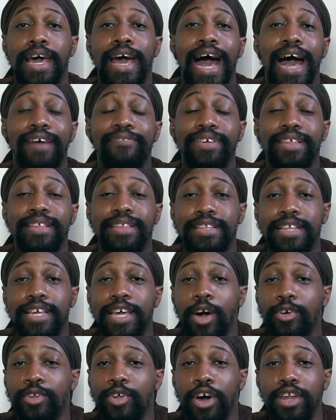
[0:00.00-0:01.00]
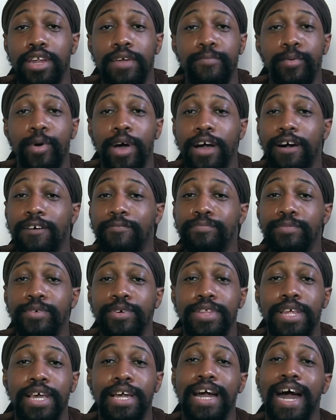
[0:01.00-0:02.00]
Having on the point of
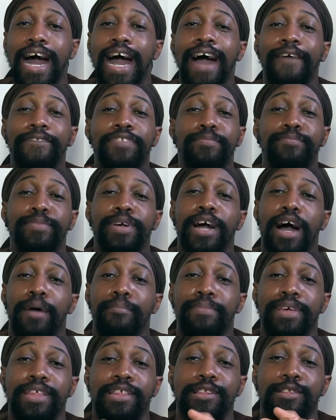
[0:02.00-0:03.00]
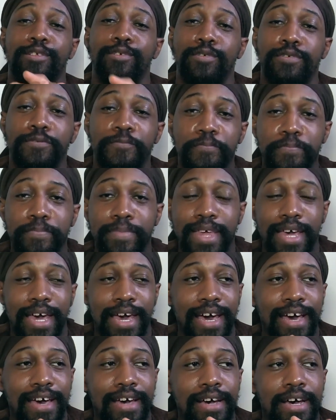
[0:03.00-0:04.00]
music, I have to big up Miss Lou,
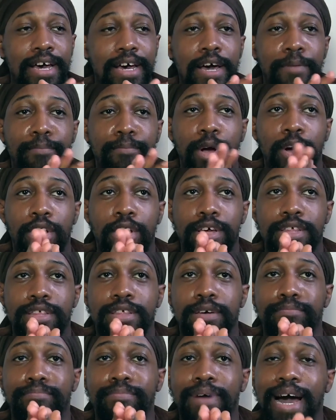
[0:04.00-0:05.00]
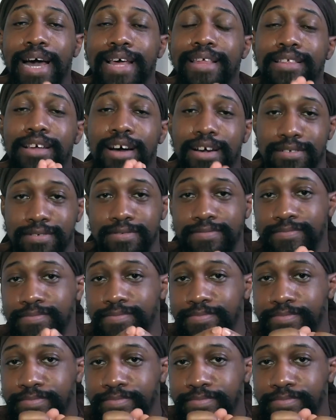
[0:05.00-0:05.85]
yeah, because my son,